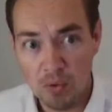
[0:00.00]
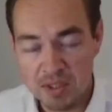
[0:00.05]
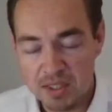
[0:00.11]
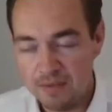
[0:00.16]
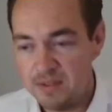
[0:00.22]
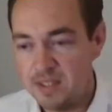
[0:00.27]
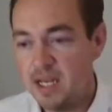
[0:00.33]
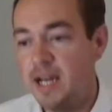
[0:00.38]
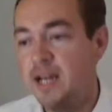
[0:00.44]

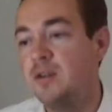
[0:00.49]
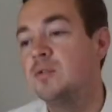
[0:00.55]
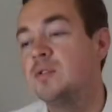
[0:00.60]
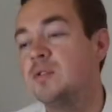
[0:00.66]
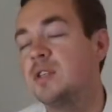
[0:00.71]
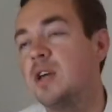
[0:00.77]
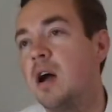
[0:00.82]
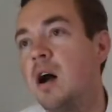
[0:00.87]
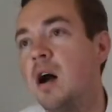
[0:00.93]
sales
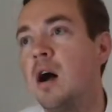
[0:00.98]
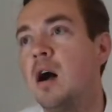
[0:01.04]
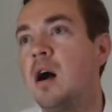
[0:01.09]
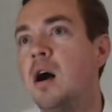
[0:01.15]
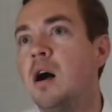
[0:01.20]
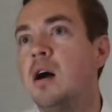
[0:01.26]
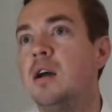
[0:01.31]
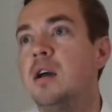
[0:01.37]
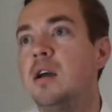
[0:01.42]

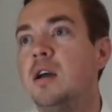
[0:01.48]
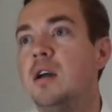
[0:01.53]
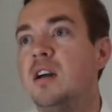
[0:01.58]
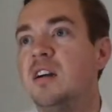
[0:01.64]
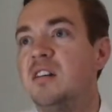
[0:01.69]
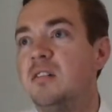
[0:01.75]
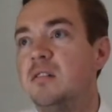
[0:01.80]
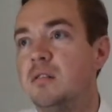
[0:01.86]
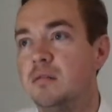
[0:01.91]
are
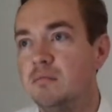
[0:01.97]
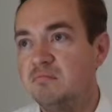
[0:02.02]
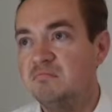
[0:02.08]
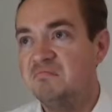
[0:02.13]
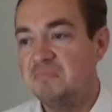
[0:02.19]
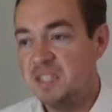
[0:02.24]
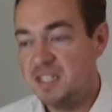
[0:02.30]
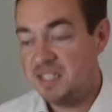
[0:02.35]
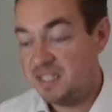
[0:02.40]

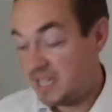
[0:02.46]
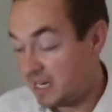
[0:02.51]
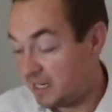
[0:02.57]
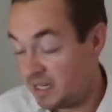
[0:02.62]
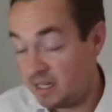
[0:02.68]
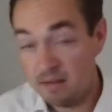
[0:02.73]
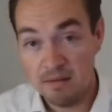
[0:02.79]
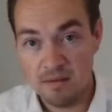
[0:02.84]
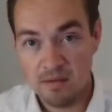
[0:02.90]

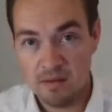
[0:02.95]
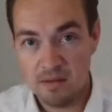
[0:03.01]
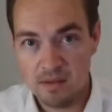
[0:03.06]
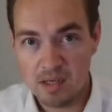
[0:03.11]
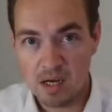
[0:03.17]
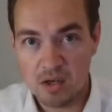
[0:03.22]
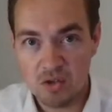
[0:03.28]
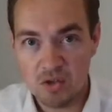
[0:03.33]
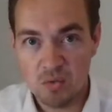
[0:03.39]
steady.
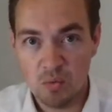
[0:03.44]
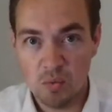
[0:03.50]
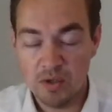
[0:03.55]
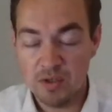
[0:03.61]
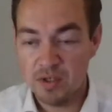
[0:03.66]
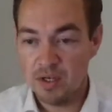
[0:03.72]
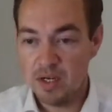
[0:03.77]
Touch wood.